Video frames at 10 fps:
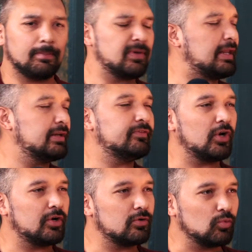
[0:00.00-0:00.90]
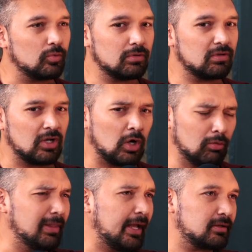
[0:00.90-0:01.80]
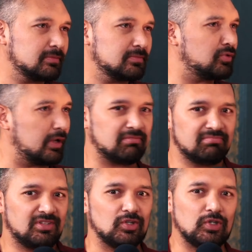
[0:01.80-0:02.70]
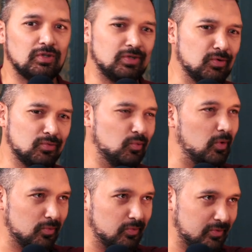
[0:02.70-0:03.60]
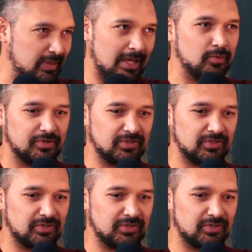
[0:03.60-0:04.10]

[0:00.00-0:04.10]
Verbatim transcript: But I never heard code black, so I didn't knew what that was.